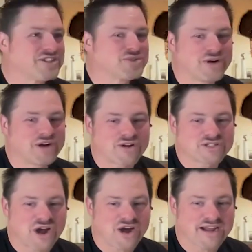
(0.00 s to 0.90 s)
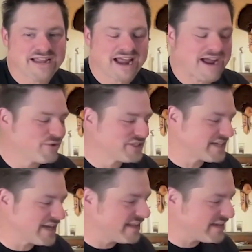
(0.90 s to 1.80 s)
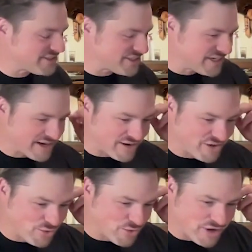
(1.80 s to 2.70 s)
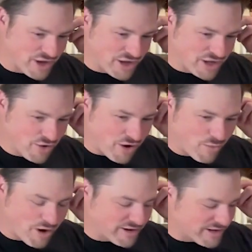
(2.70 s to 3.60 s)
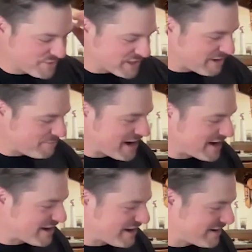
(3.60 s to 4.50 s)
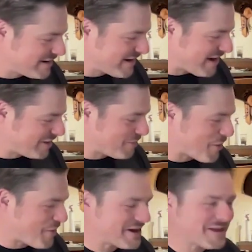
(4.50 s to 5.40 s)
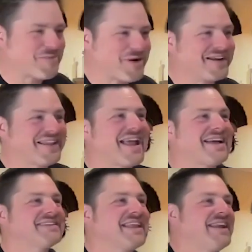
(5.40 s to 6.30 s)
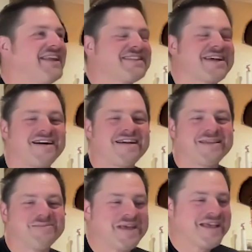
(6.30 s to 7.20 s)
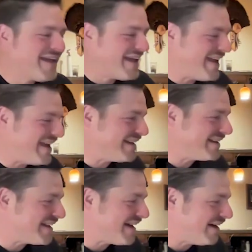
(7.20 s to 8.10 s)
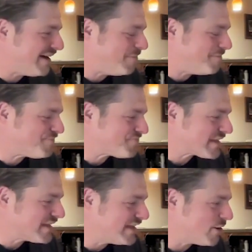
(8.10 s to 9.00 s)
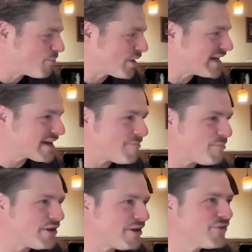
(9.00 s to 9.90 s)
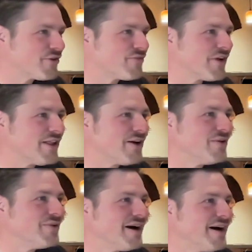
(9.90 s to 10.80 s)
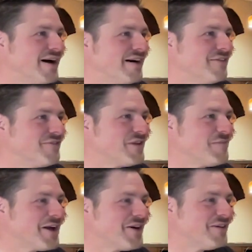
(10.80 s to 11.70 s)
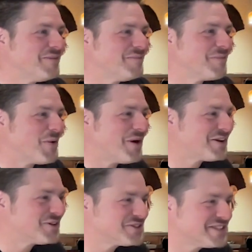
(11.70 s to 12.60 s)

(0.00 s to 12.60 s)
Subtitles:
enjoyed our talk, and I would say this, you are welcome to come back on the Bow Hunting podcast anytime, and bring a couple of your fellow female bow hunters